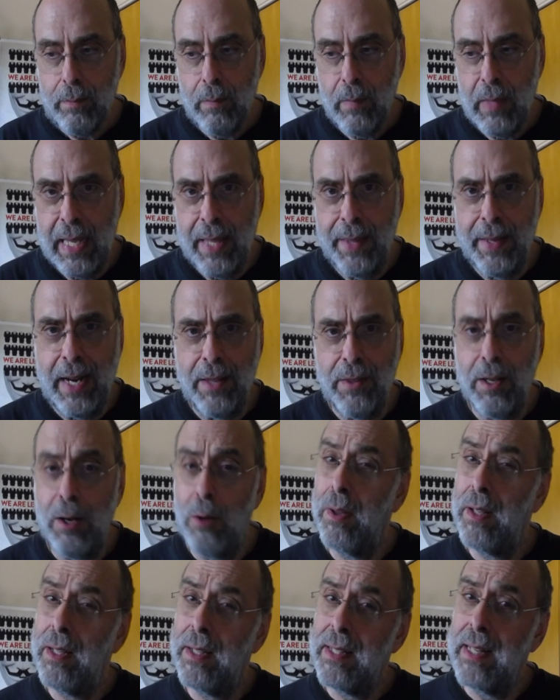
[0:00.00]
And then I thought,
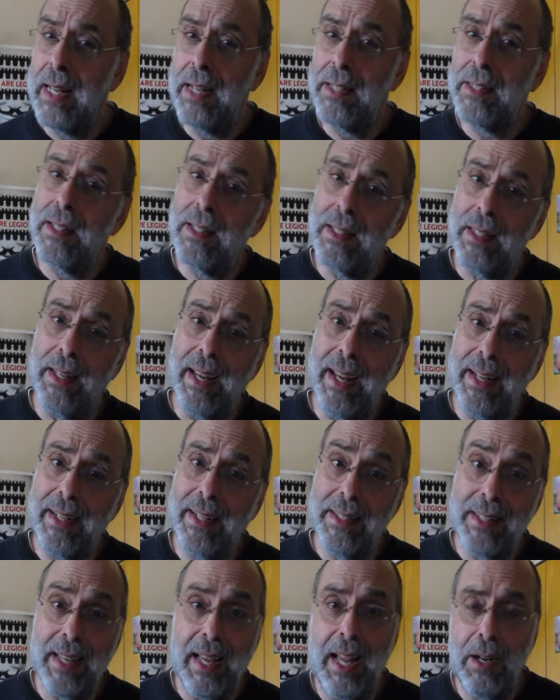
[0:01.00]
well, it's not just land, it's
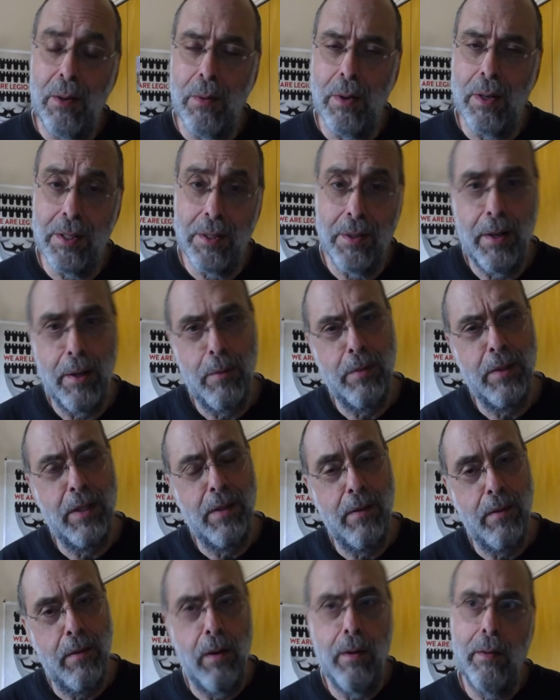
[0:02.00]
aqua. So I thought,
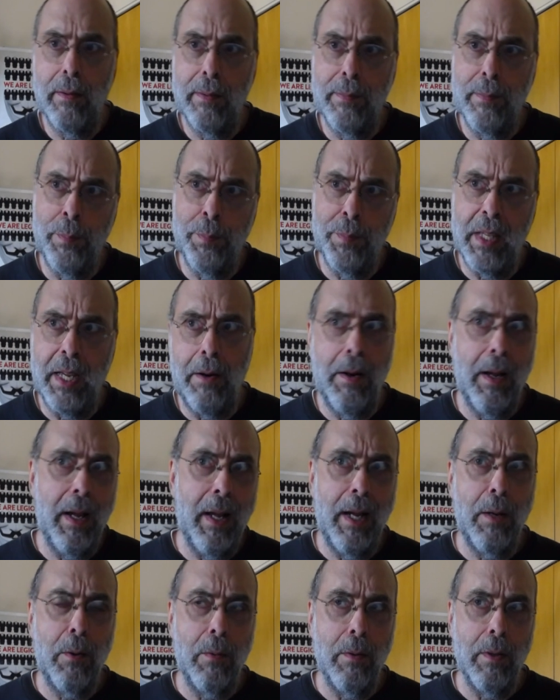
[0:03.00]
oh, terra
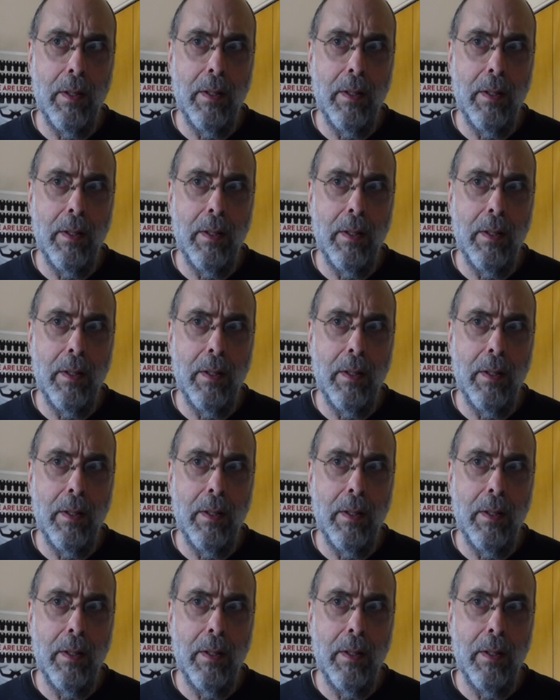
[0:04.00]
aqua.